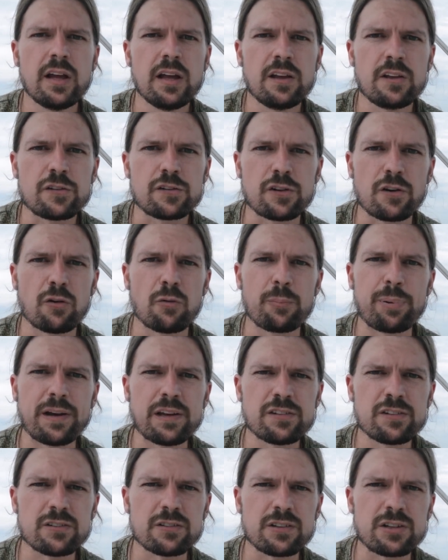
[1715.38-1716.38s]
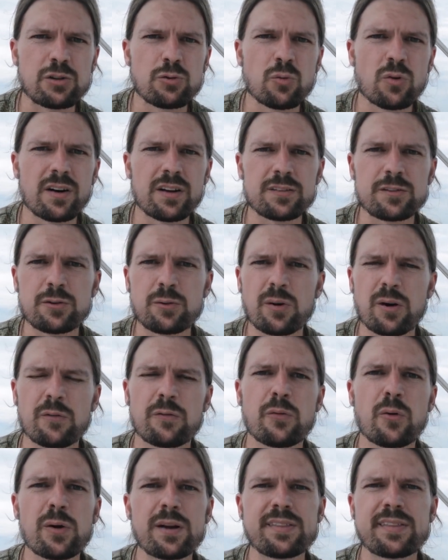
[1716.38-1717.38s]
So basically, you want to
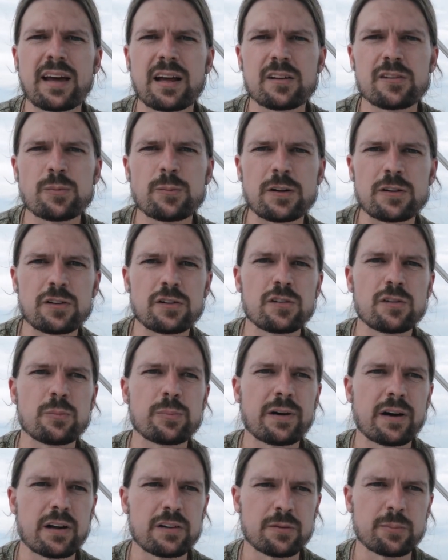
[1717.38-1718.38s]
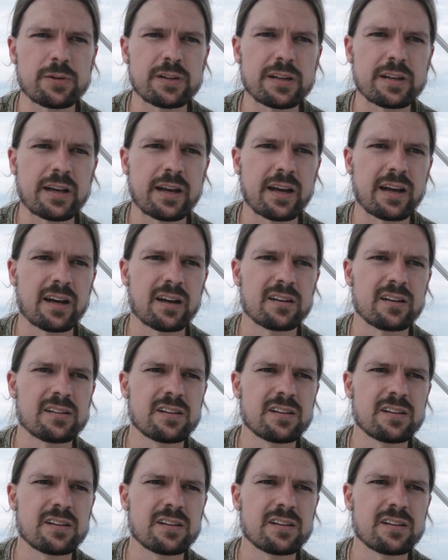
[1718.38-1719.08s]
avoid that as much as you possibly can.